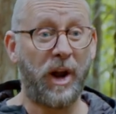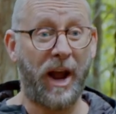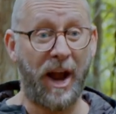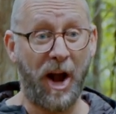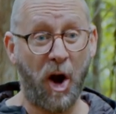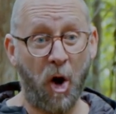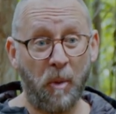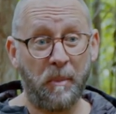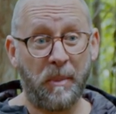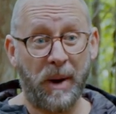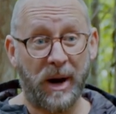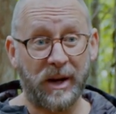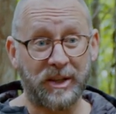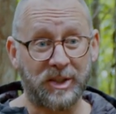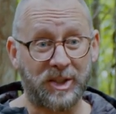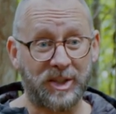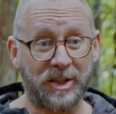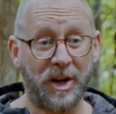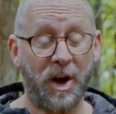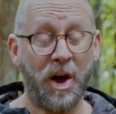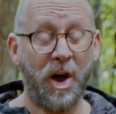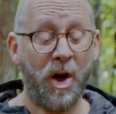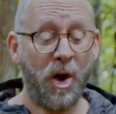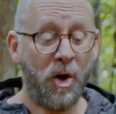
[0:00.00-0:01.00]
help
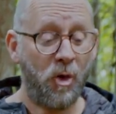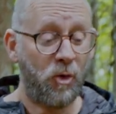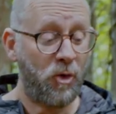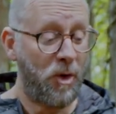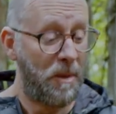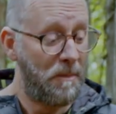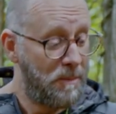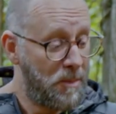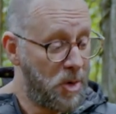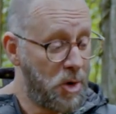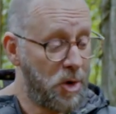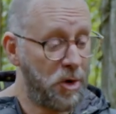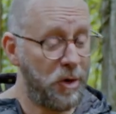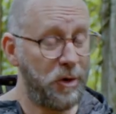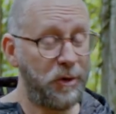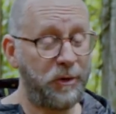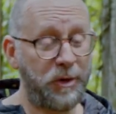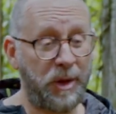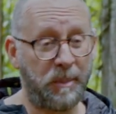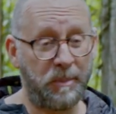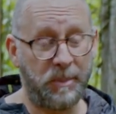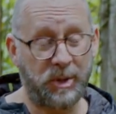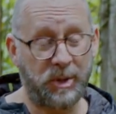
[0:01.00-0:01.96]
us remove the